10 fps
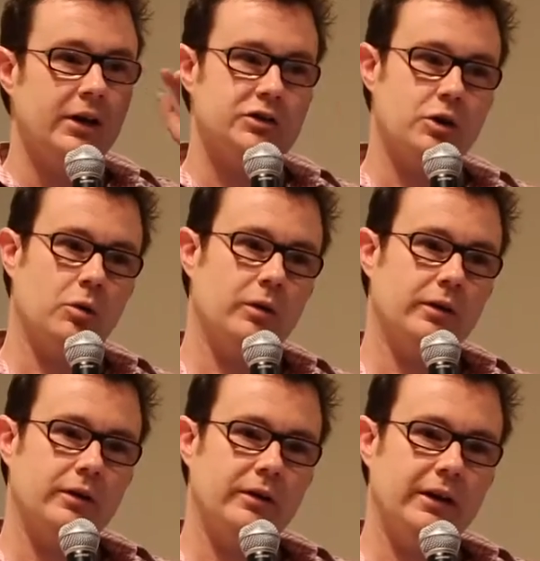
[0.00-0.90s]
So
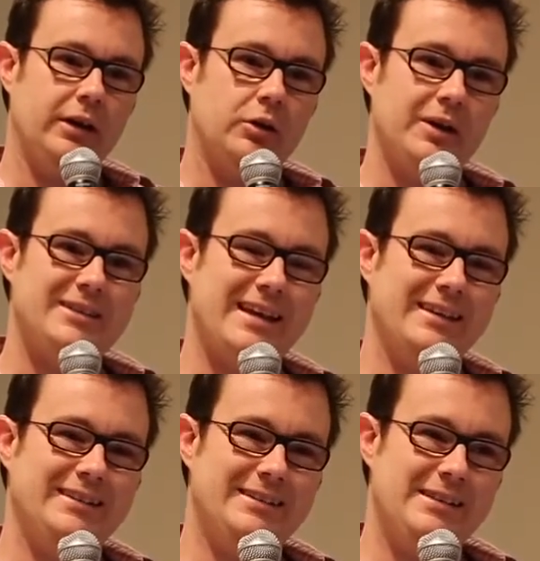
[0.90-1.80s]
it creates
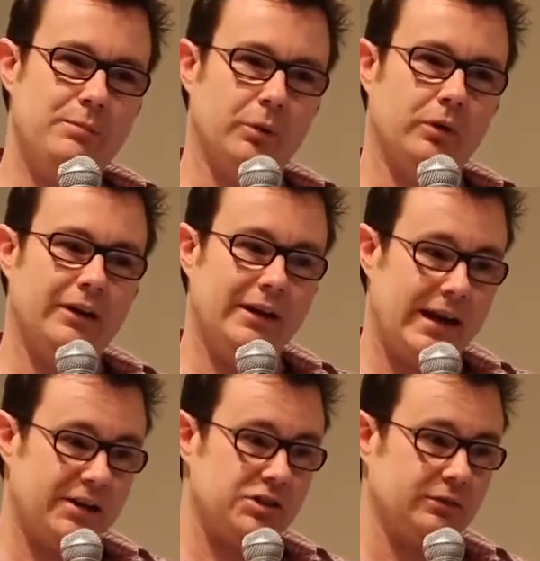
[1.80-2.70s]
that deeper
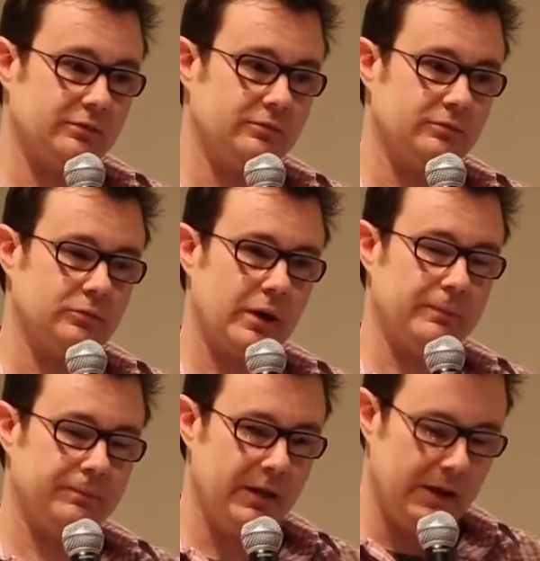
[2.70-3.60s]
connection,
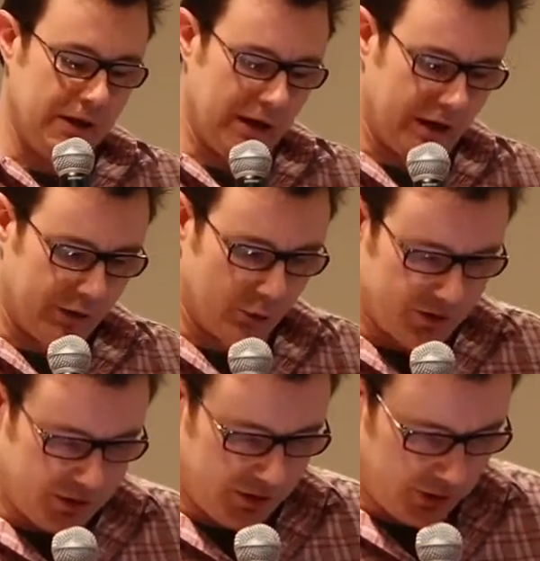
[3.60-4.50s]
right? Other
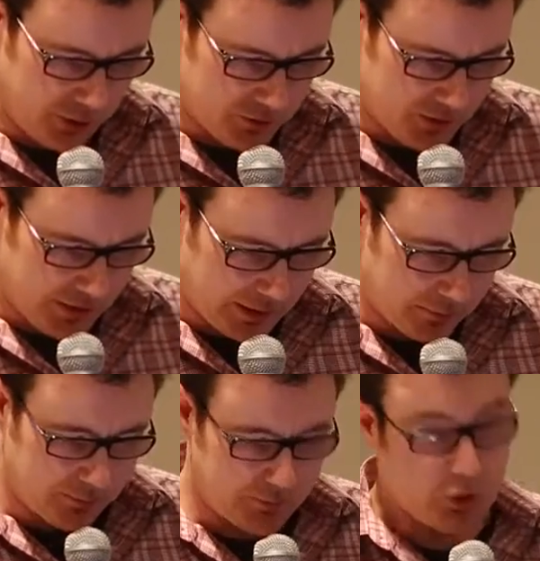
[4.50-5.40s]
ones you can use,
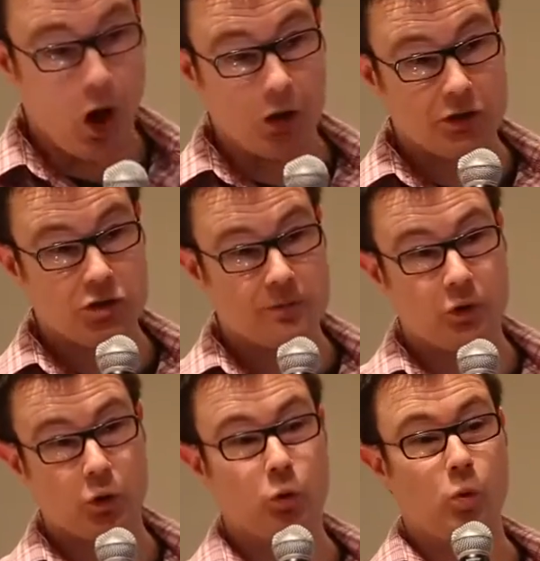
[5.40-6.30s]
knowledge, if
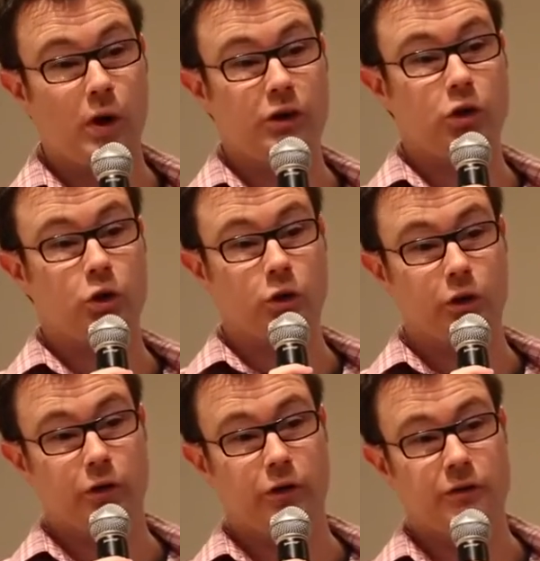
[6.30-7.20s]
you're wanting to
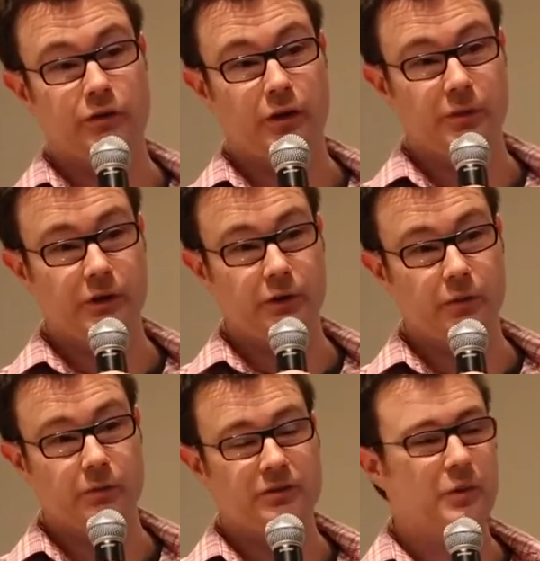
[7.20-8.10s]
learn something
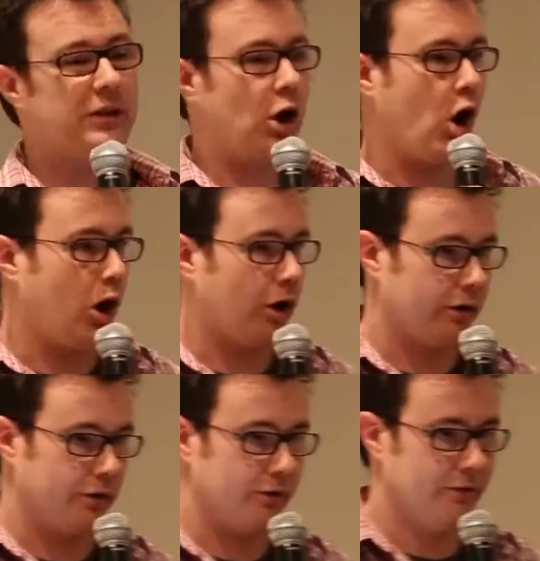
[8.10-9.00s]
new, something
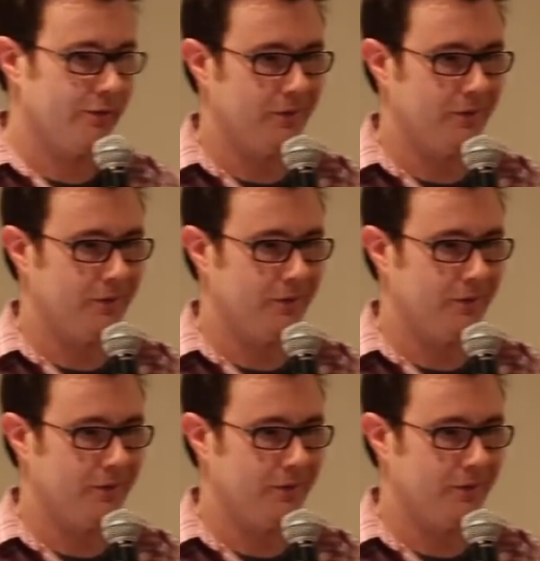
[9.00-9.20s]
hard